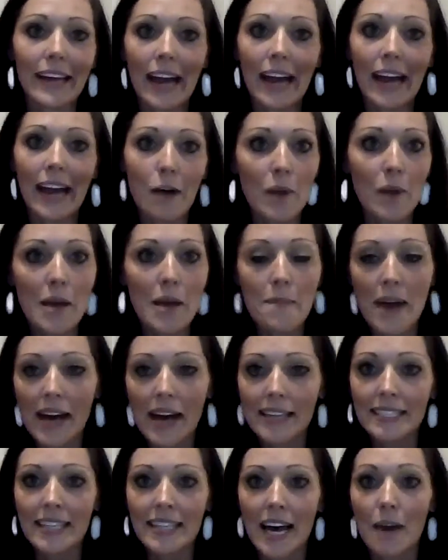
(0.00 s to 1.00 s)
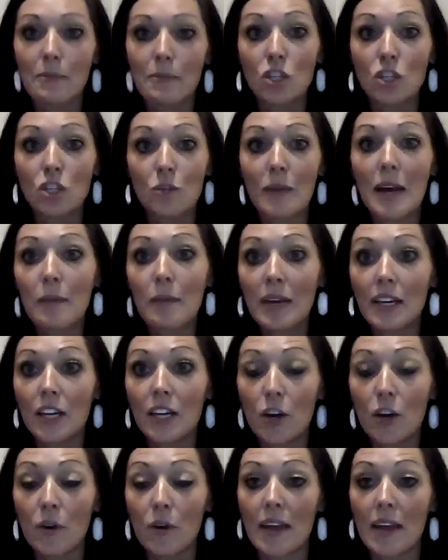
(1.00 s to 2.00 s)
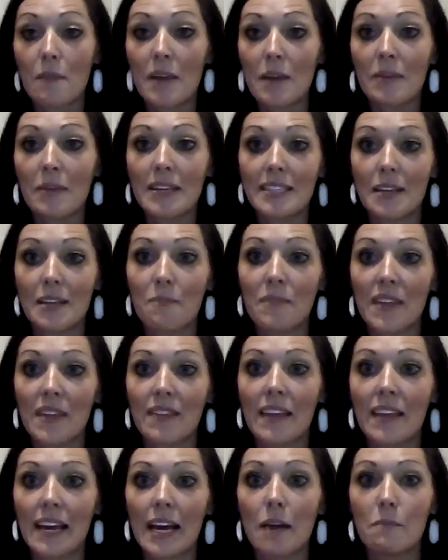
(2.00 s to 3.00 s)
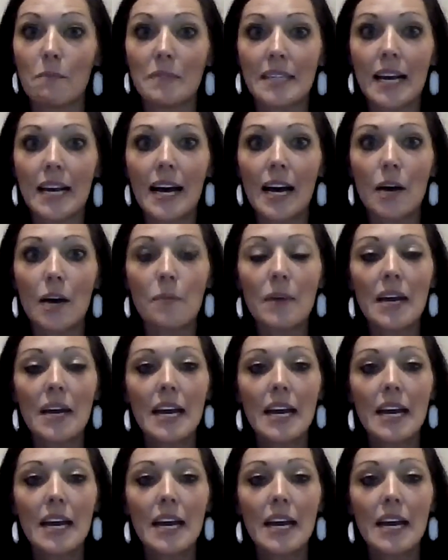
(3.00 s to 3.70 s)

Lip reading: yeah, I'm way past that, but you may be new, and that may be something that comes up.